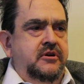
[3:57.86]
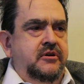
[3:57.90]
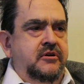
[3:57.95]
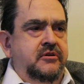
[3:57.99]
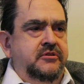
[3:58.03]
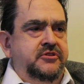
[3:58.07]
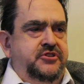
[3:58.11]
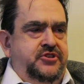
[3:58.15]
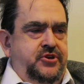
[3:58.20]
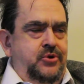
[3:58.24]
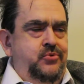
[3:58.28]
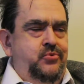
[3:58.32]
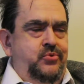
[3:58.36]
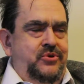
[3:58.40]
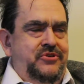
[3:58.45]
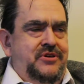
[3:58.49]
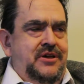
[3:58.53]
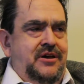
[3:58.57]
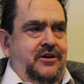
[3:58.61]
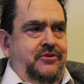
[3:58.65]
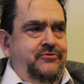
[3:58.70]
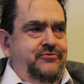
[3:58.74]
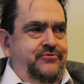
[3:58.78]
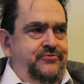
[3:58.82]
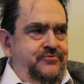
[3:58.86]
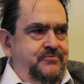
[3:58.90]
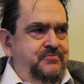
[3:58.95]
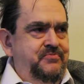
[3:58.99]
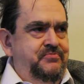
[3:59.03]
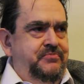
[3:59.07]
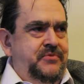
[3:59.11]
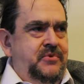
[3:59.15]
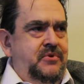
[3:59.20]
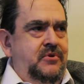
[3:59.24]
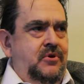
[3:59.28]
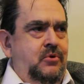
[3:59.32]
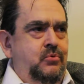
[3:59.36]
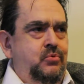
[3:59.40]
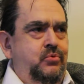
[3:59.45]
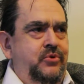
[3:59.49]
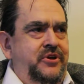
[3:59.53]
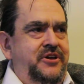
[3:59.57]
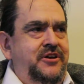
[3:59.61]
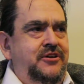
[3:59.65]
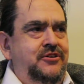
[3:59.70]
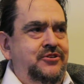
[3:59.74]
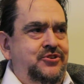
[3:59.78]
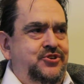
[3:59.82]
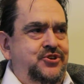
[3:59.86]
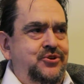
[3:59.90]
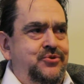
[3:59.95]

So we have a range